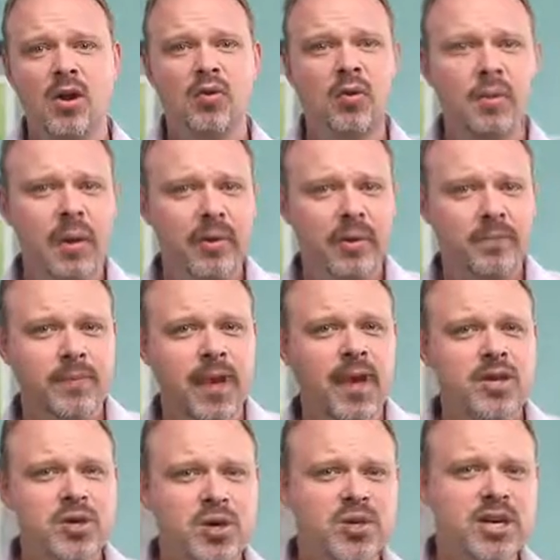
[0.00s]
Remember,
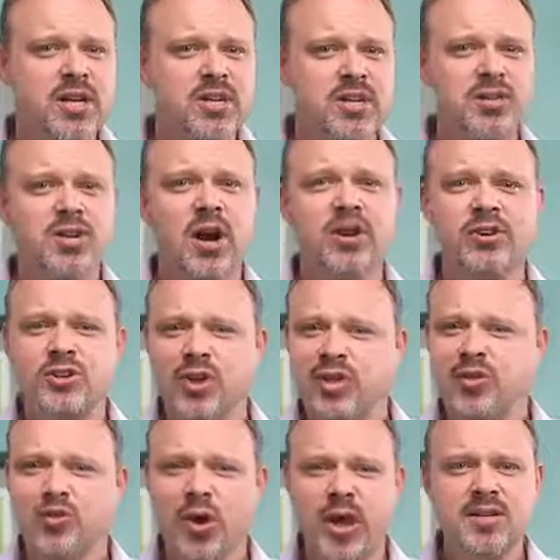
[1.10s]
search engines are
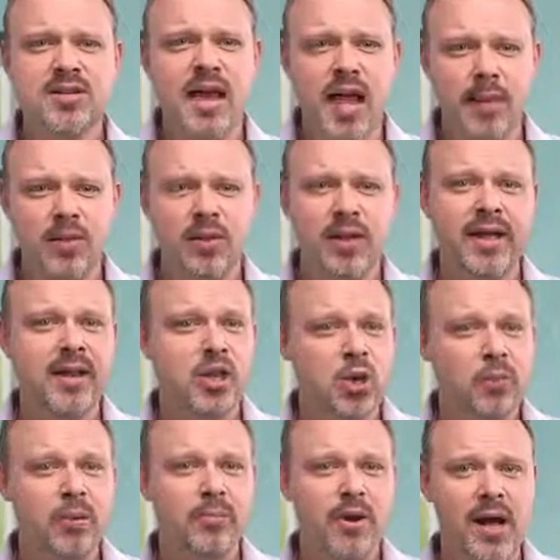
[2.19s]
just trying to emulate
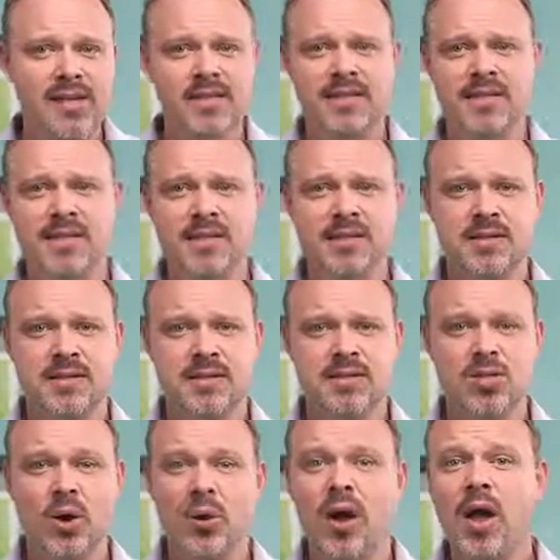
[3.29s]
human processes.
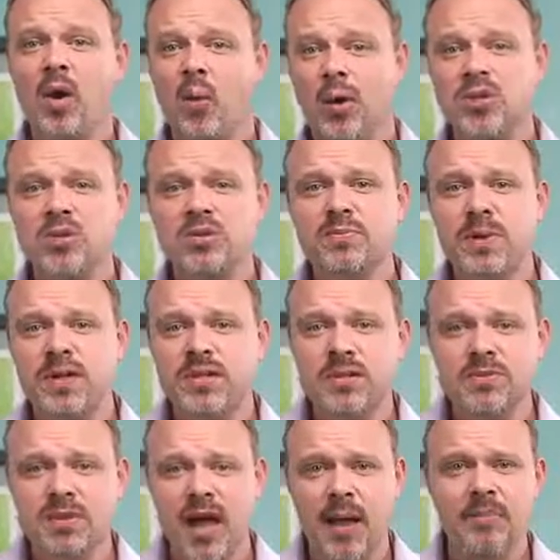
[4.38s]
So once you spend
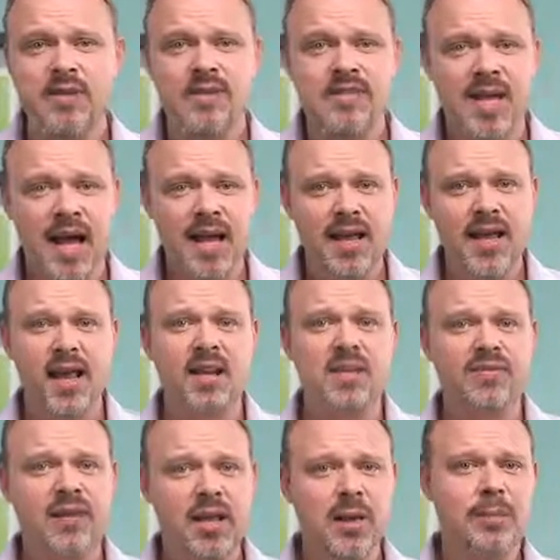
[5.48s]
some time designing and
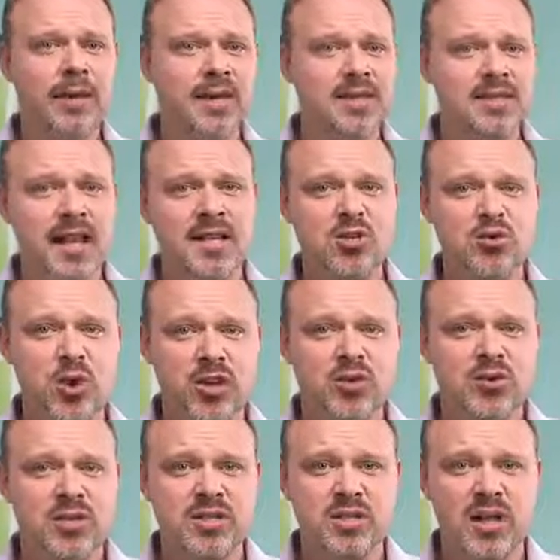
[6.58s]
developing a site
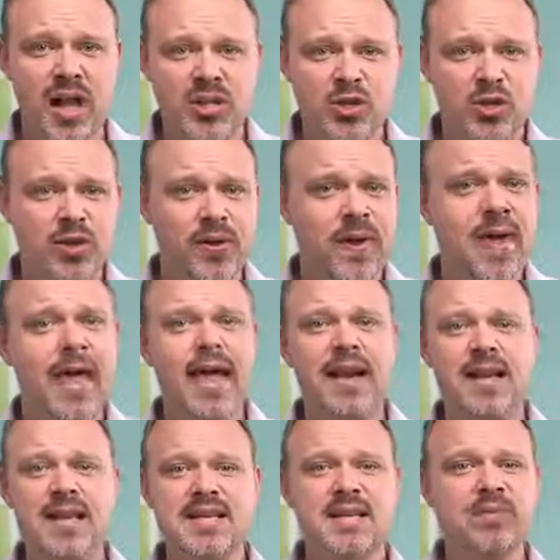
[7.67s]
structure that's logical and
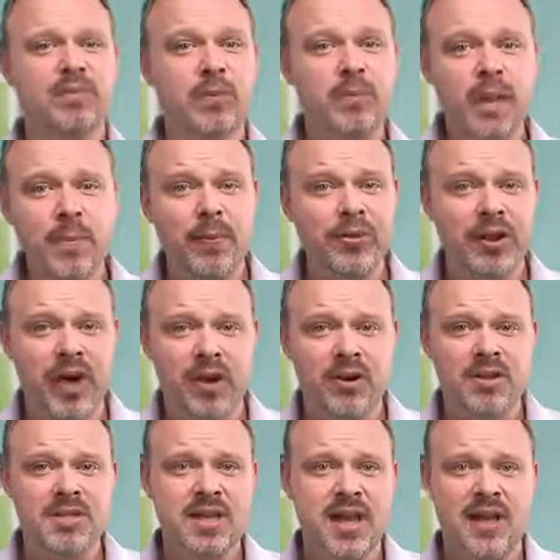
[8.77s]
easy for people to
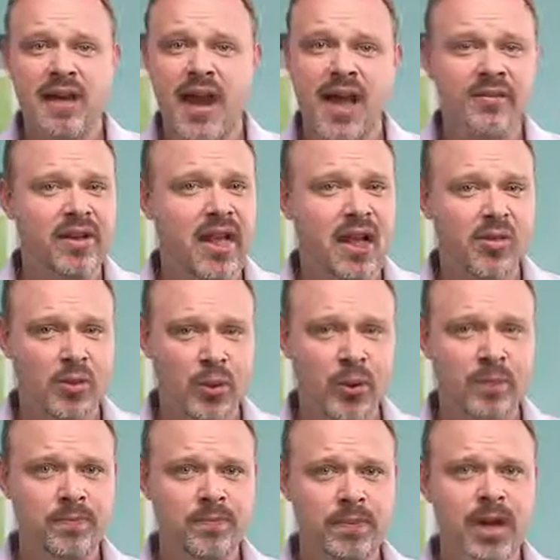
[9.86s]
understand and navigate
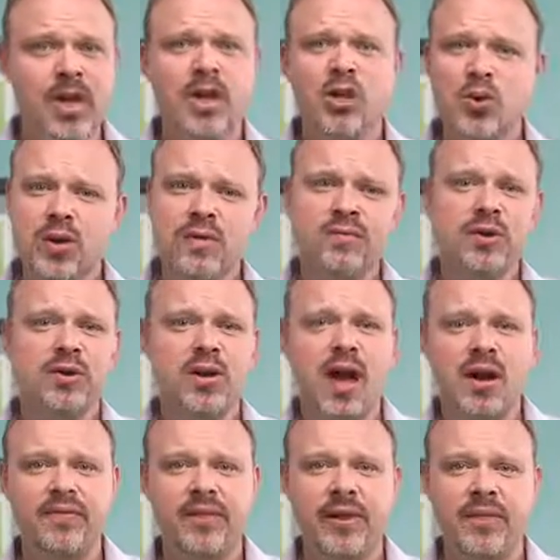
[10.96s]
through, you can feel
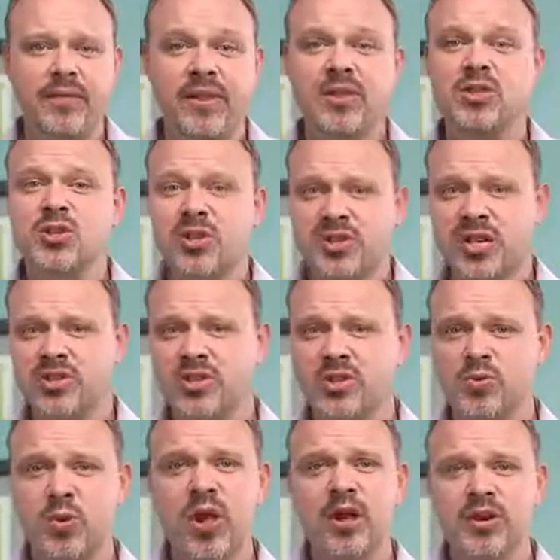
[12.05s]
confident that search
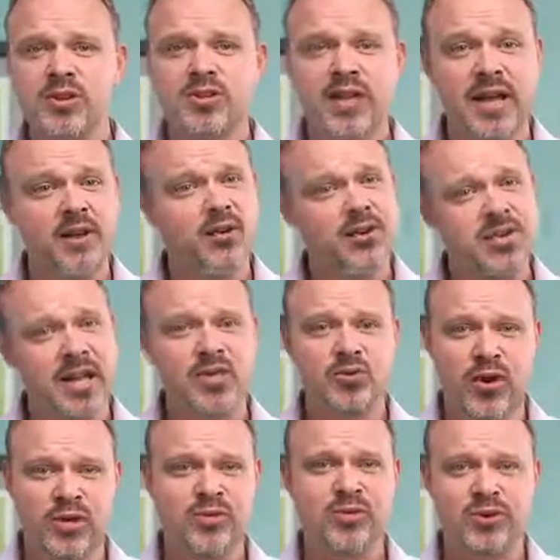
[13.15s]
engines will understand your site
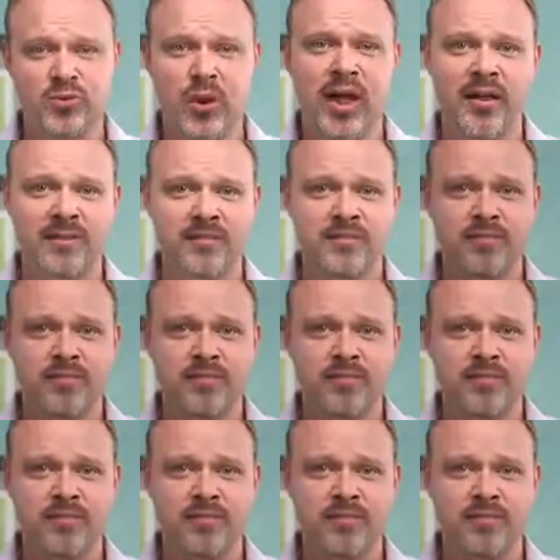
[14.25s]
structure as well.